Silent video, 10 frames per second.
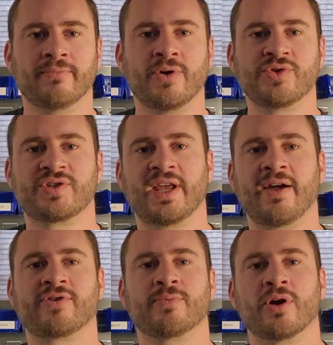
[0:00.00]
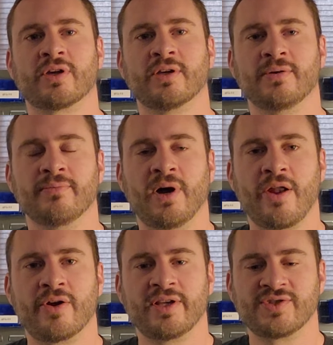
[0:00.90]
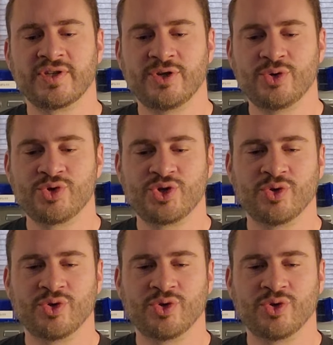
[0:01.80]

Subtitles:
most aftermarket modern ECUs,